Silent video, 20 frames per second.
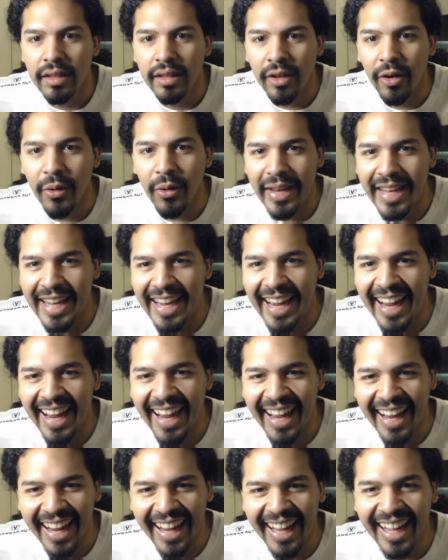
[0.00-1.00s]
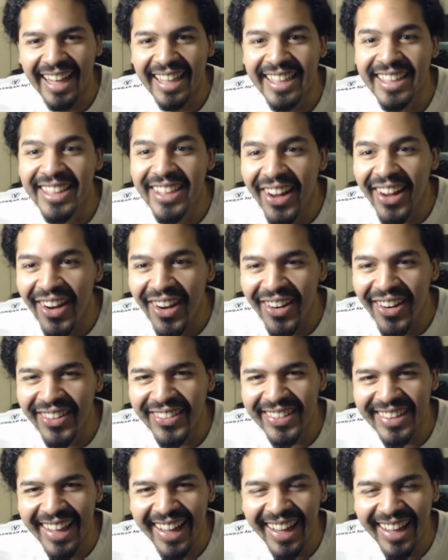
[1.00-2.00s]
Oh yeah,
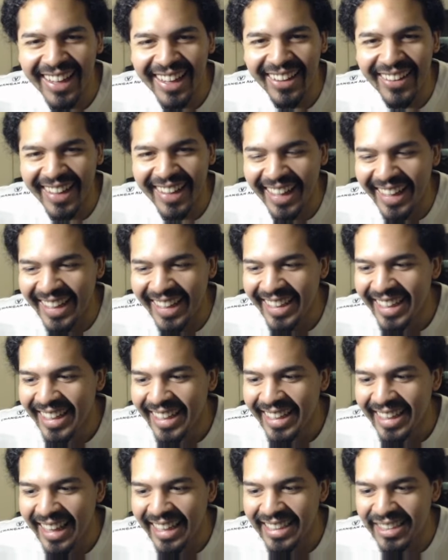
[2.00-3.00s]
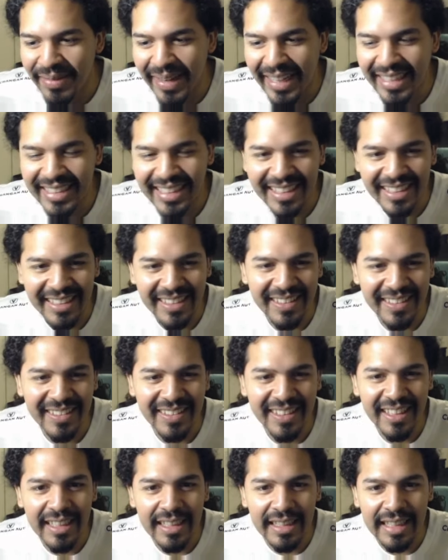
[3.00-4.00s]
yo, nah, okay, that's amazing.
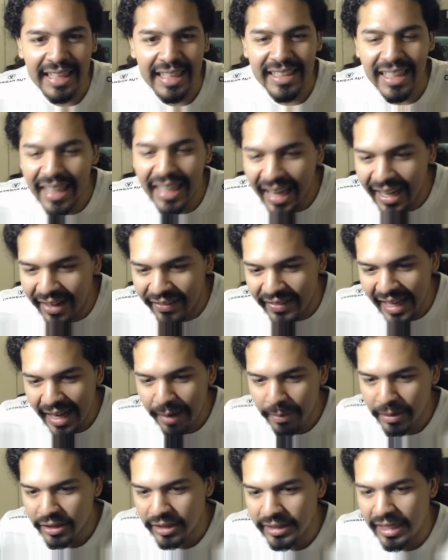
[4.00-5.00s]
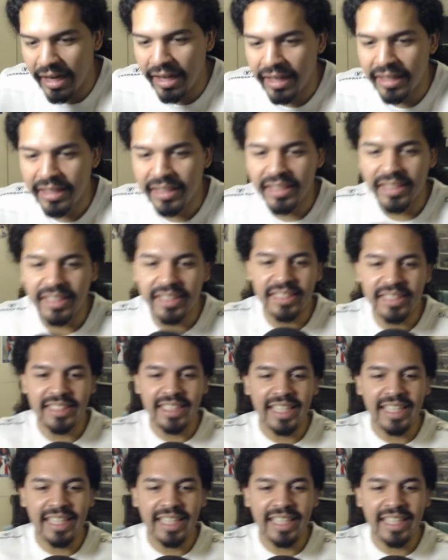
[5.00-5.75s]
That's a lot of damage, because I because